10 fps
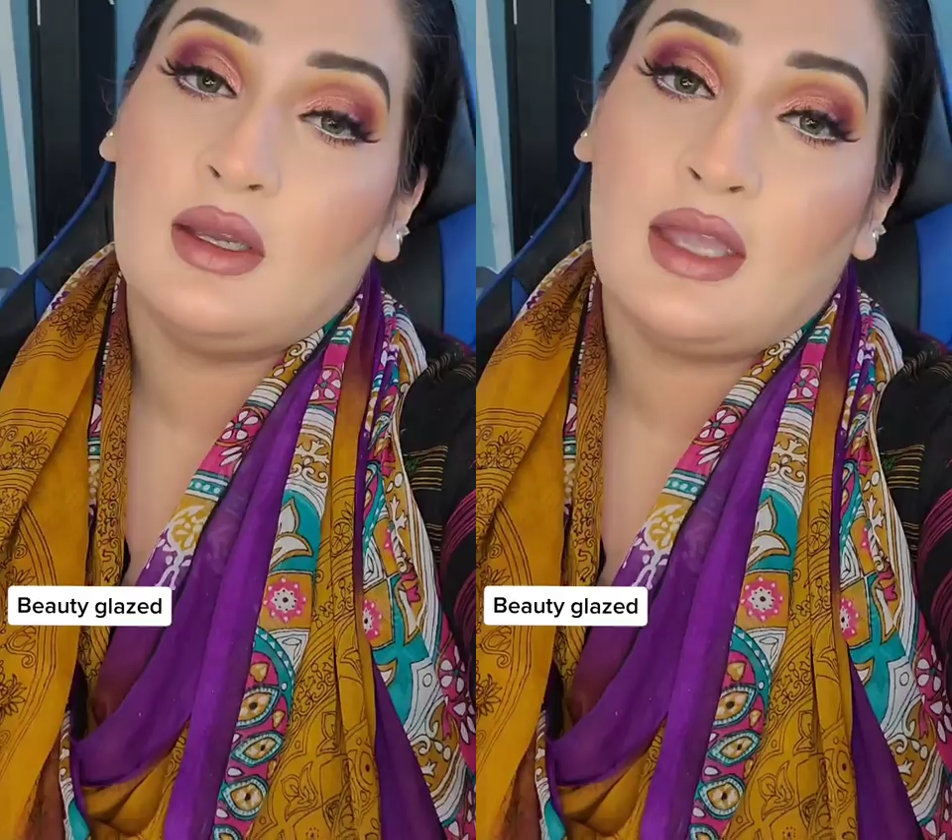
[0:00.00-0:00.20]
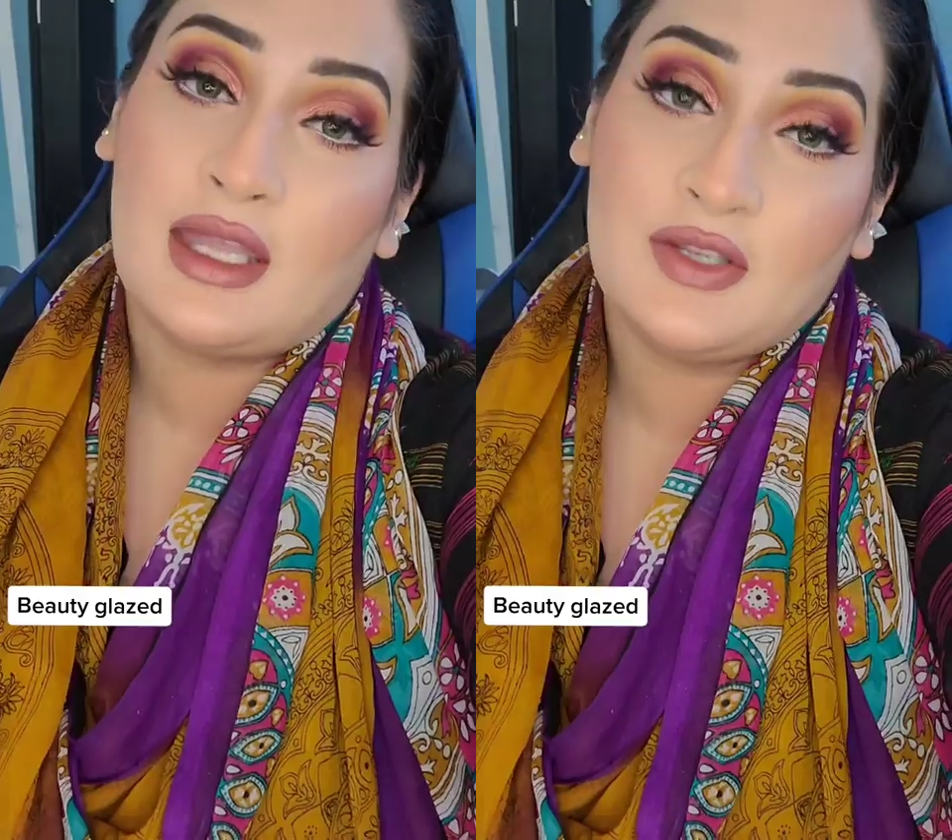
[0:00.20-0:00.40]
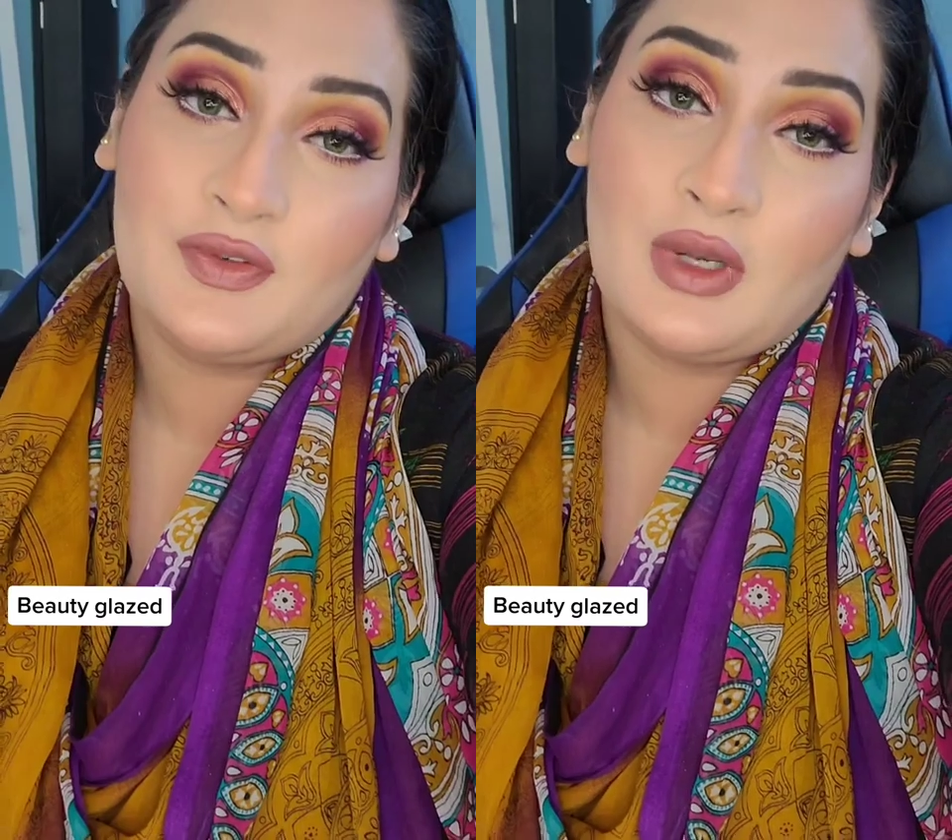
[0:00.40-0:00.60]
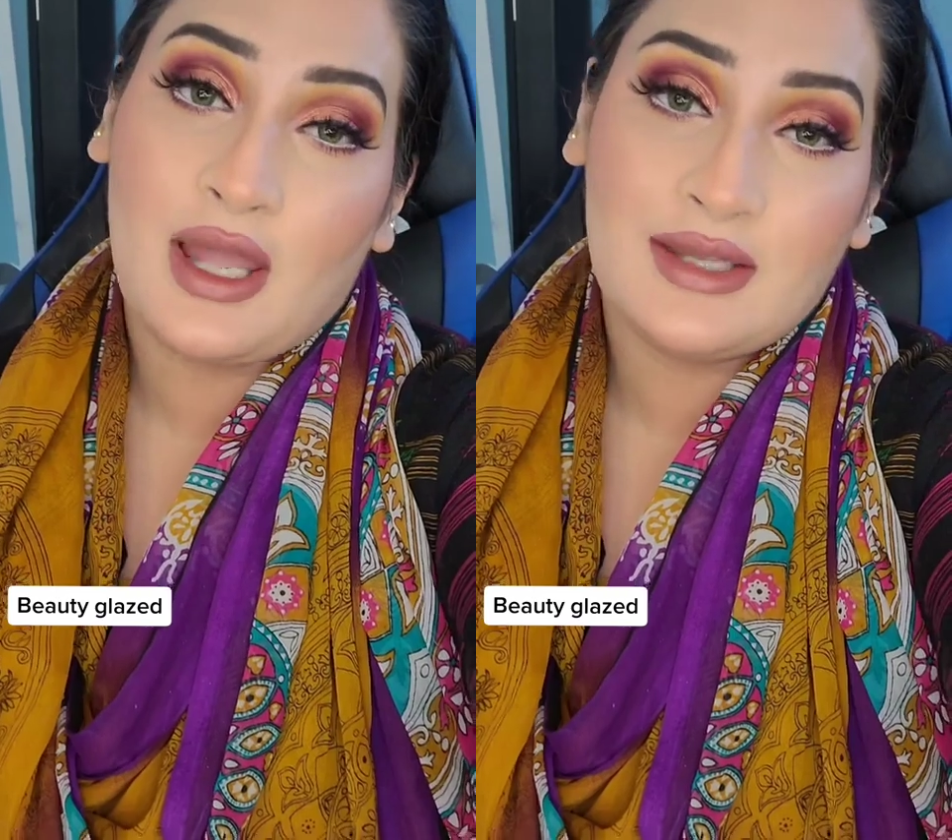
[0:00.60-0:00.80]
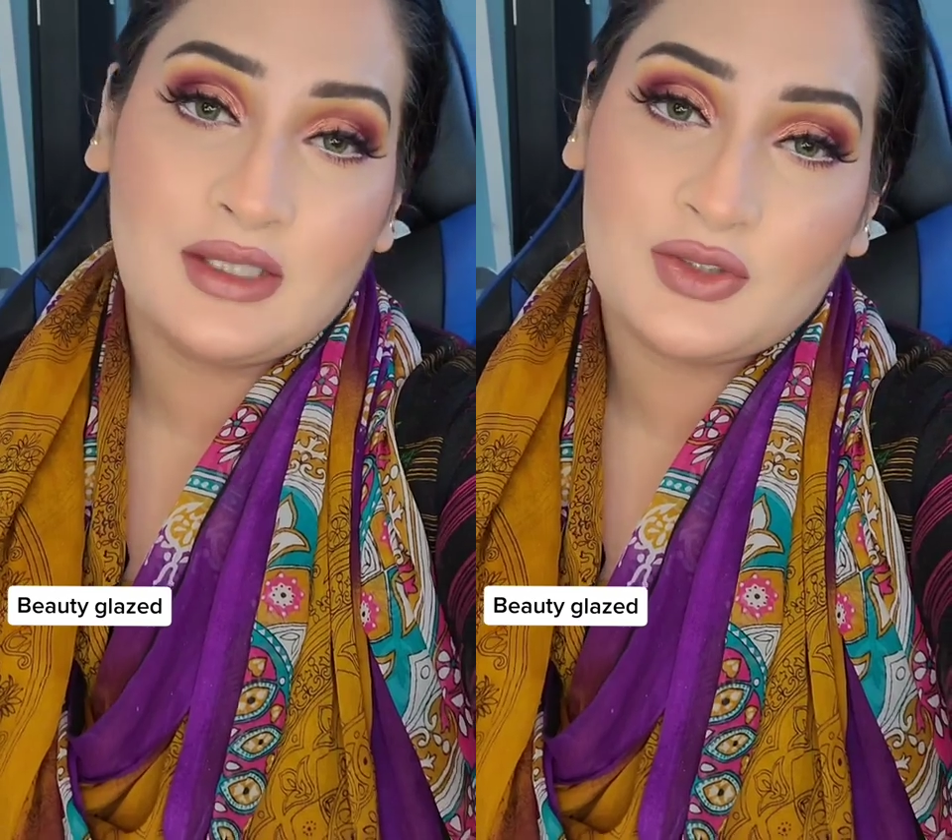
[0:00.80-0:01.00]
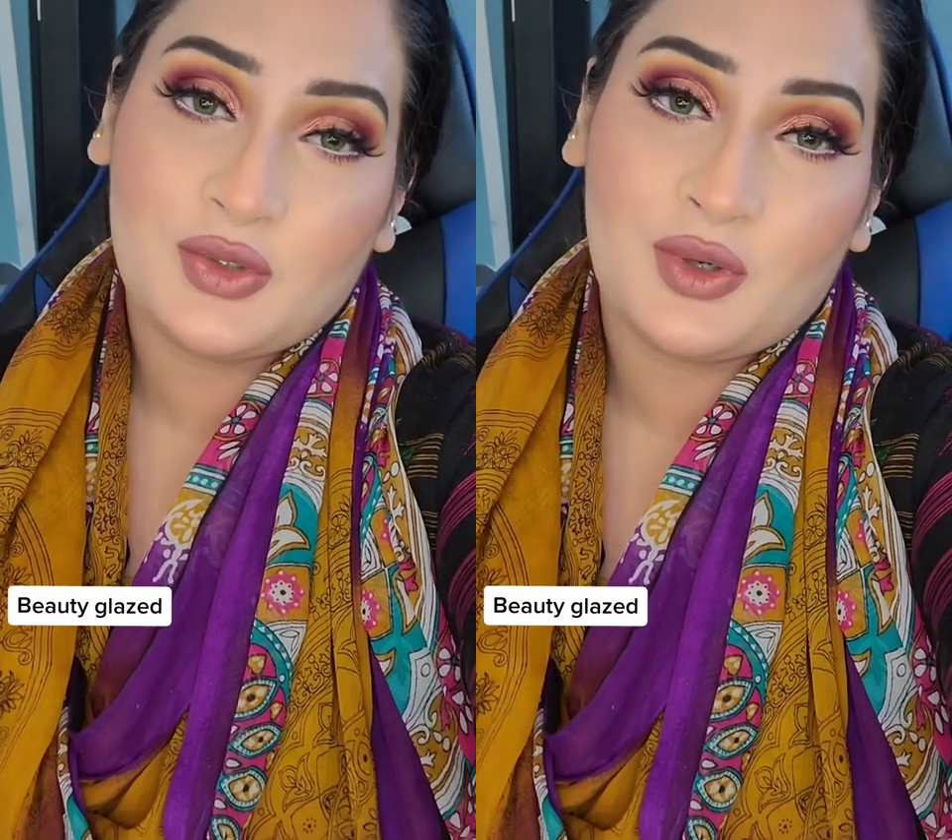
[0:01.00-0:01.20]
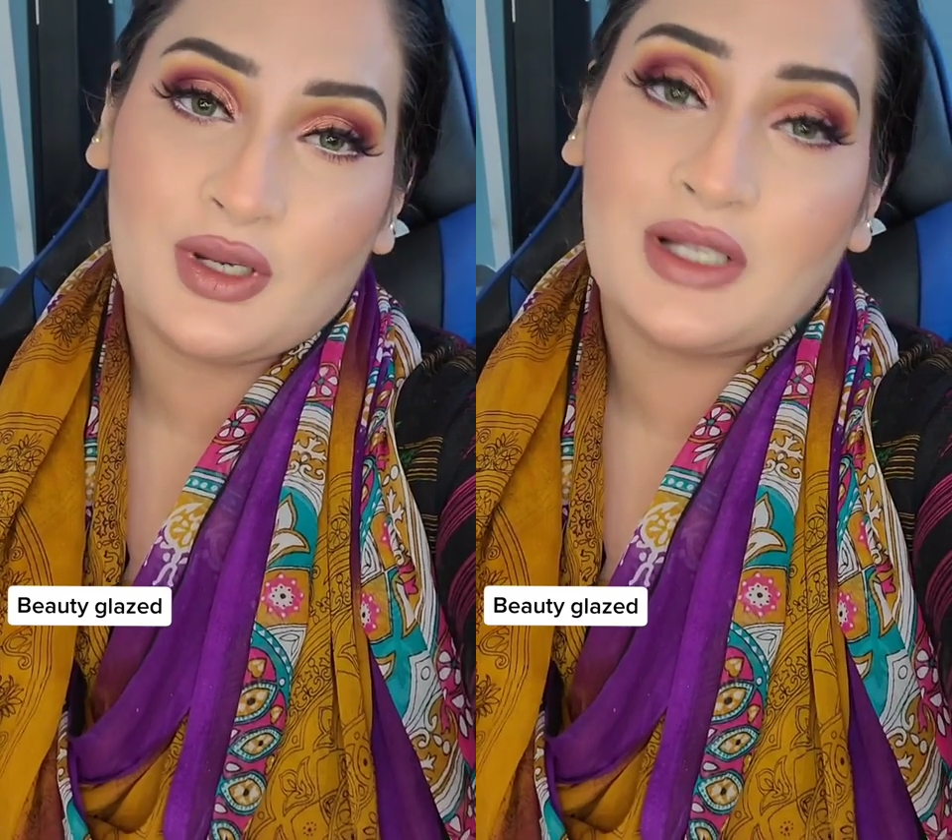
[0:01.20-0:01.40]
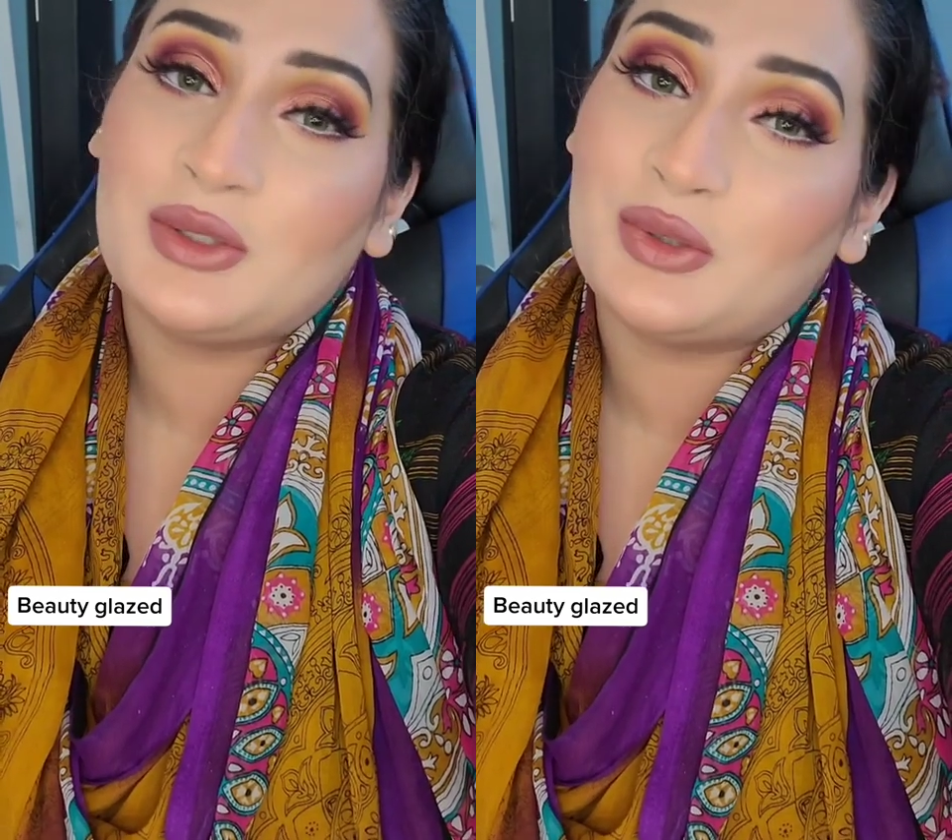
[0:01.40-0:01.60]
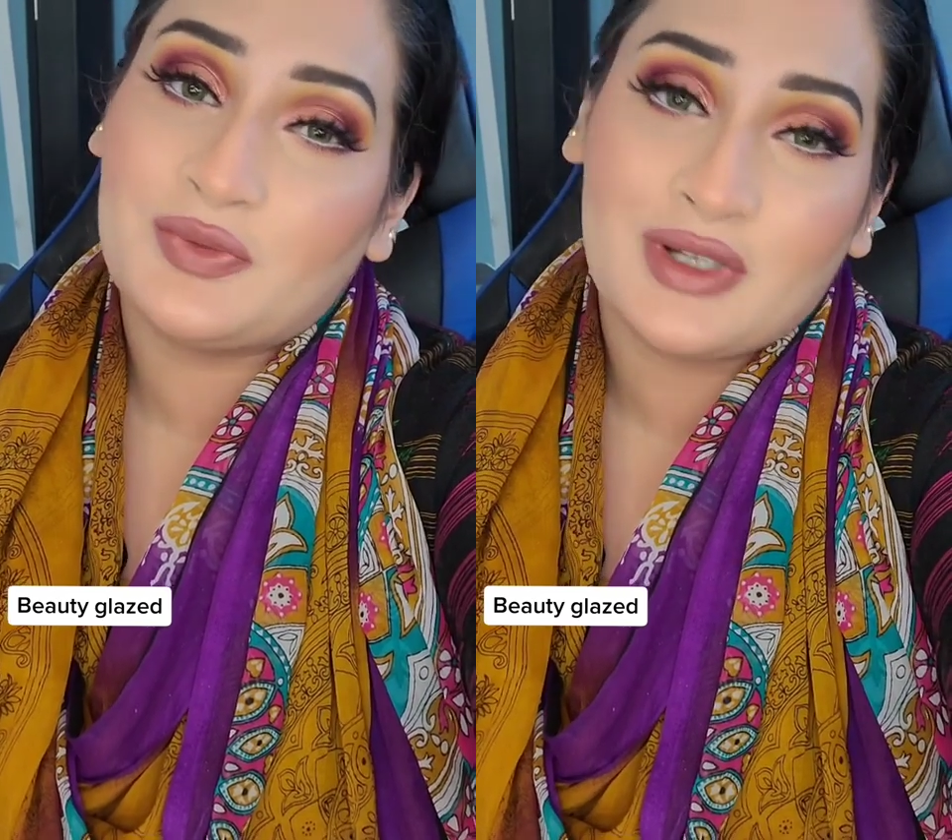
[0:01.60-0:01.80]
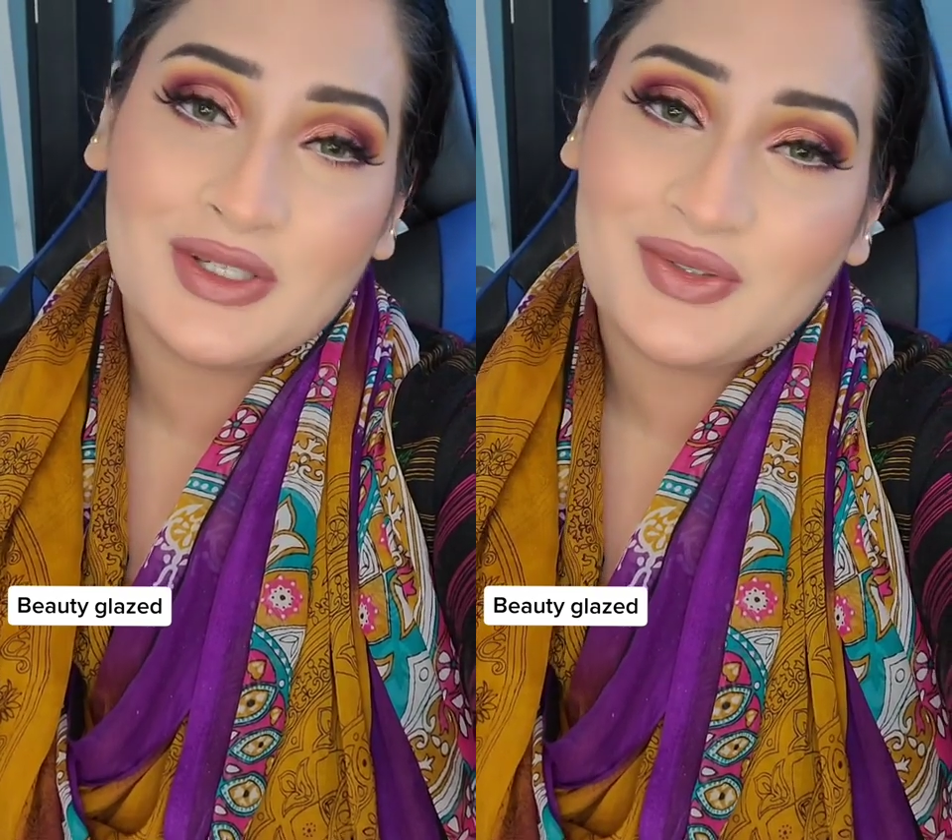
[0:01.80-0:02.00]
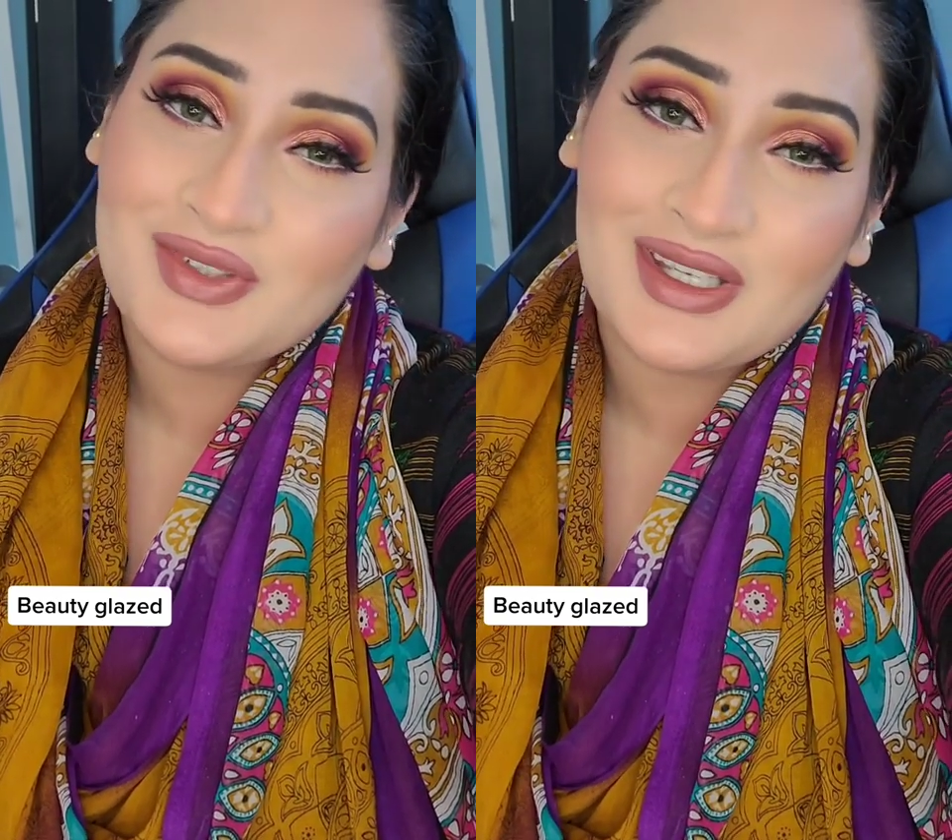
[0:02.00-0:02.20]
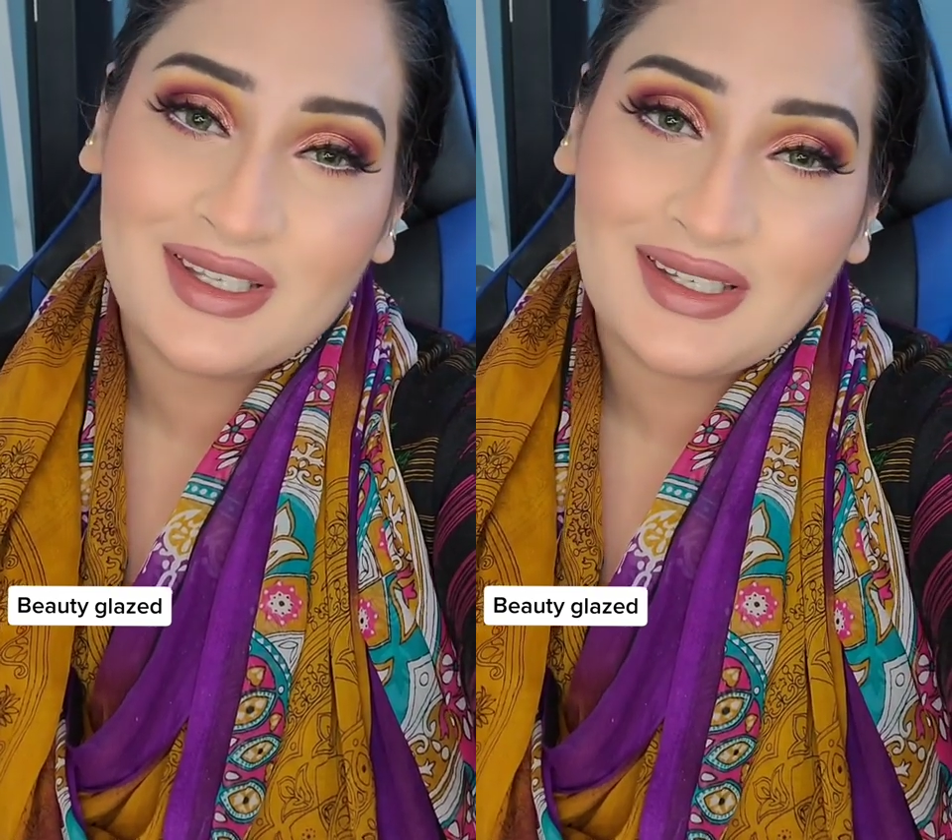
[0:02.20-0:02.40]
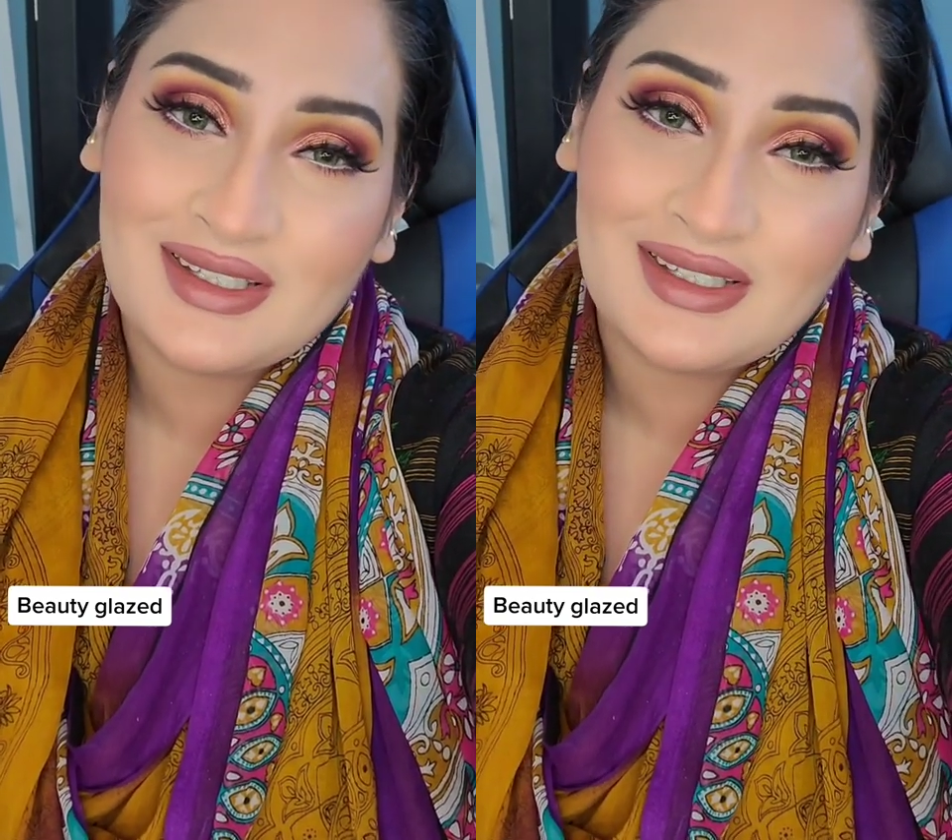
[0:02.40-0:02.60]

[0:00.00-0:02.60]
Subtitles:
And if you like this tutorial, don't forget to share it.